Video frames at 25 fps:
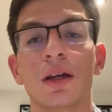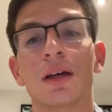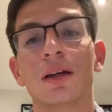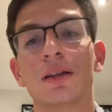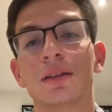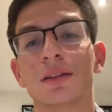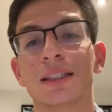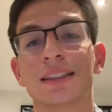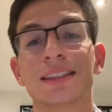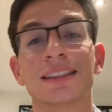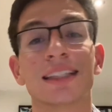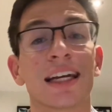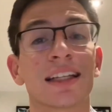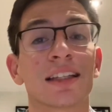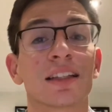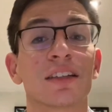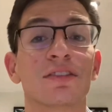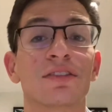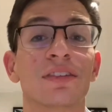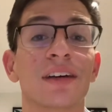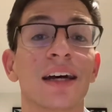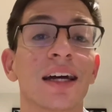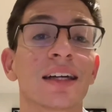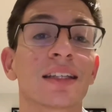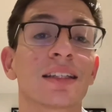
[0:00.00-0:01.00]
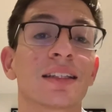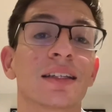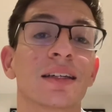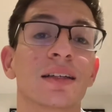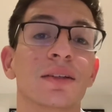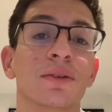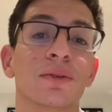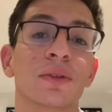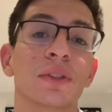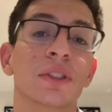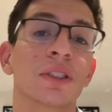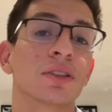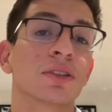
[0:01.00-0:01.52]
It's at the fact
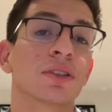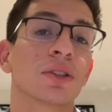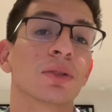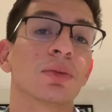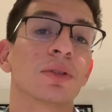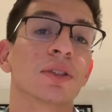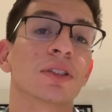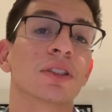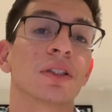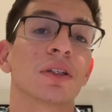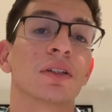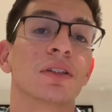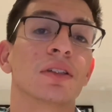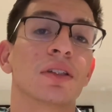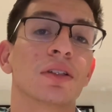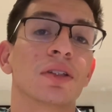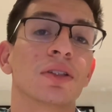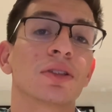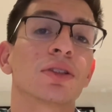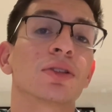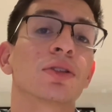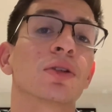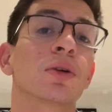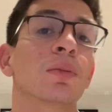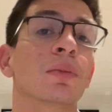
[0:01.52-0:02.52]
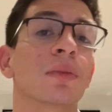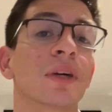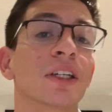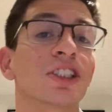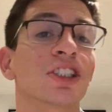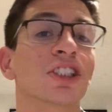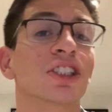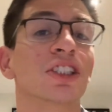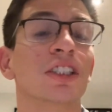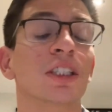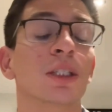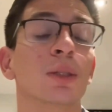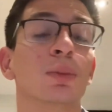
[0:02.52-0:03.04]
that reusables are also a
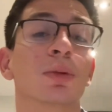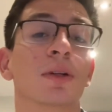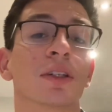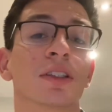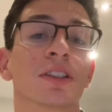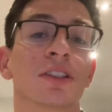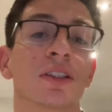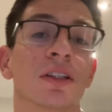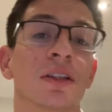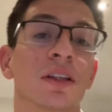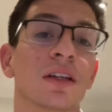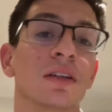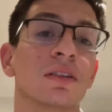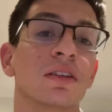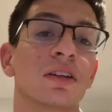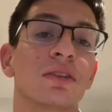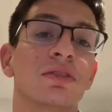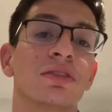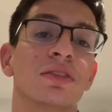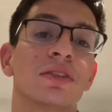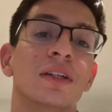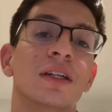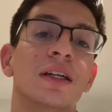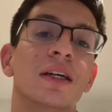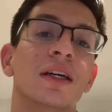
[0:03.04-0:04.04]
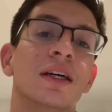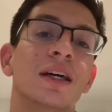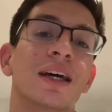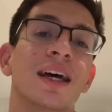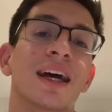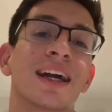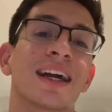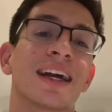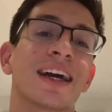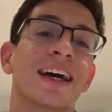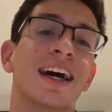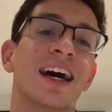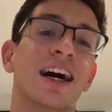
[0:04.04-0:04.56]
much cheaper alternative
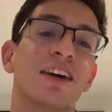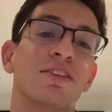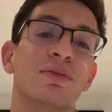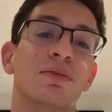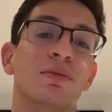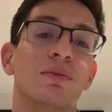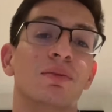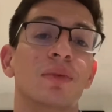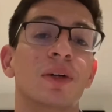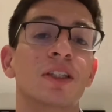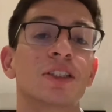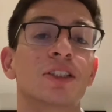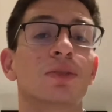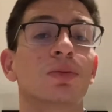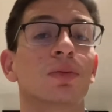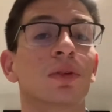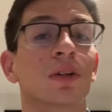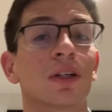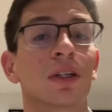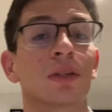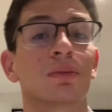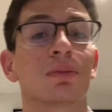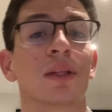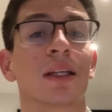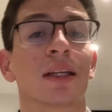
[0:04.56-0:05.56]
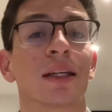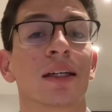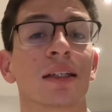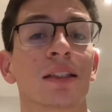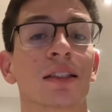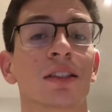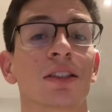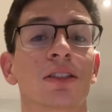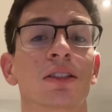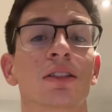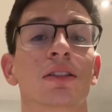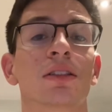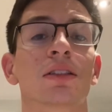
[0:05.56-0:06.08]
and can have much more
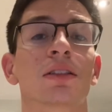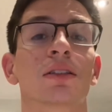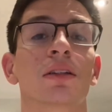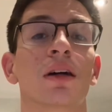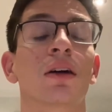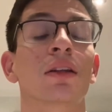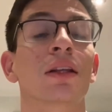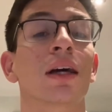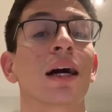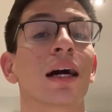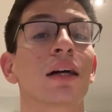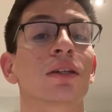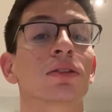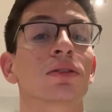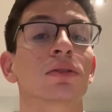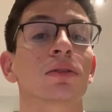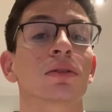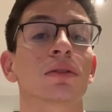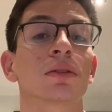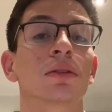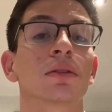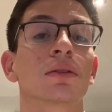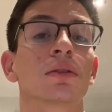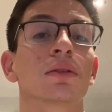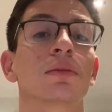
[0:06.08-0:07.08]
applications on households.